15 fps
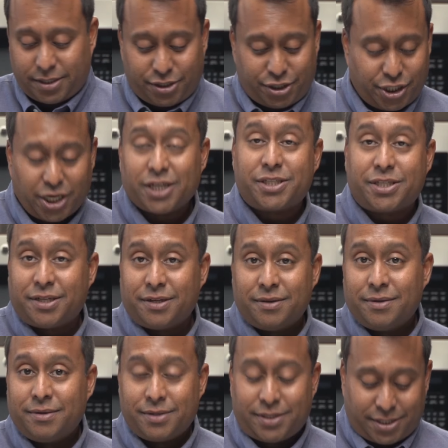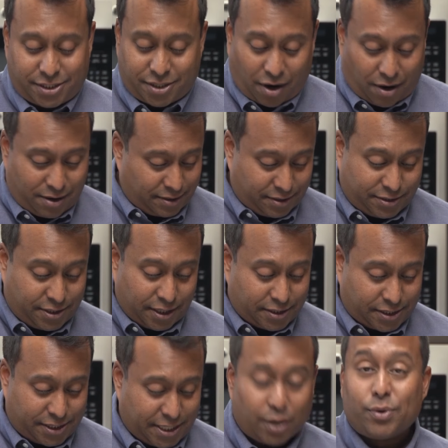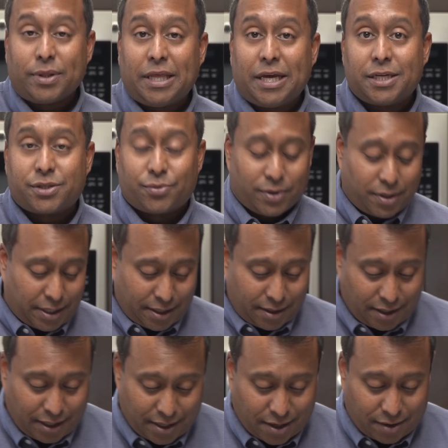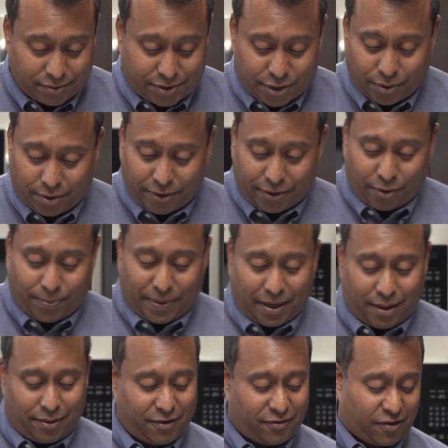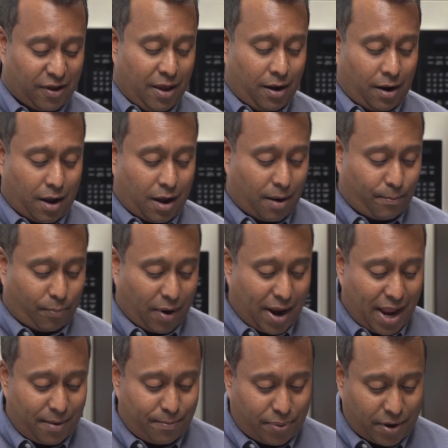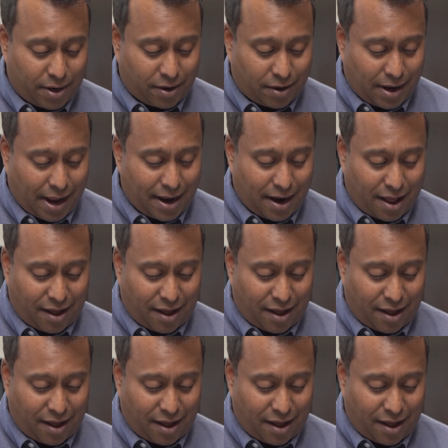just stick with this, really. Do a little bit of this bread, butter, and